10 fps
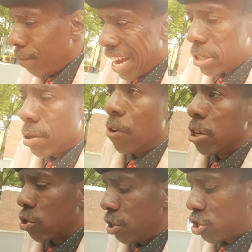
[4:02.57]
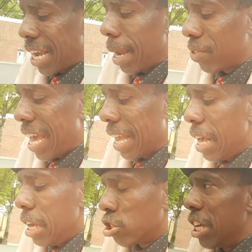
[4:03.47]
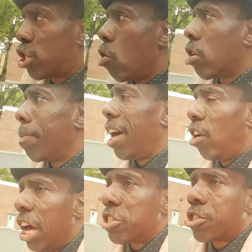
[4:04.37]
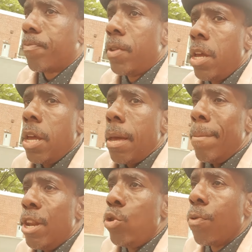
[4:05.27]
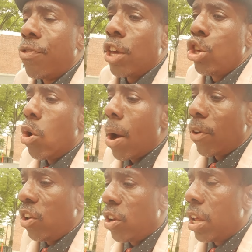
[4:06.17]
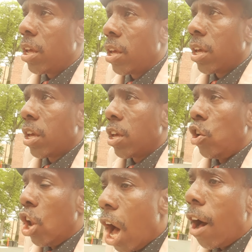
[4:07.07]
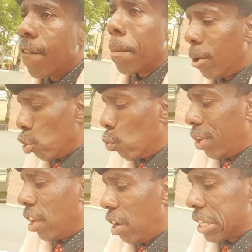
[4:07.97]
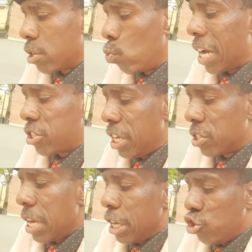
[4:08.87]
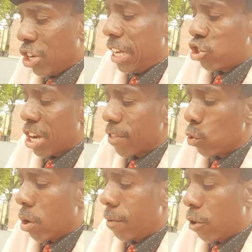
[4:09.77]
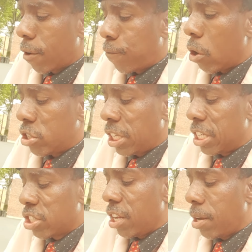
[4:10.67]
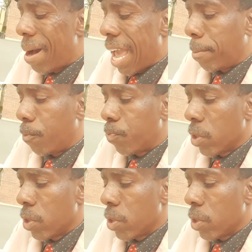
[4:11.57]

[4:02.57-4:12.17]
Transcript: Vice versa, the same thing. So let's talk about lust. Many of you think you are in love, but you're really in lust. Watch this. James chapter 1, verse 14. Let's get in the Bible.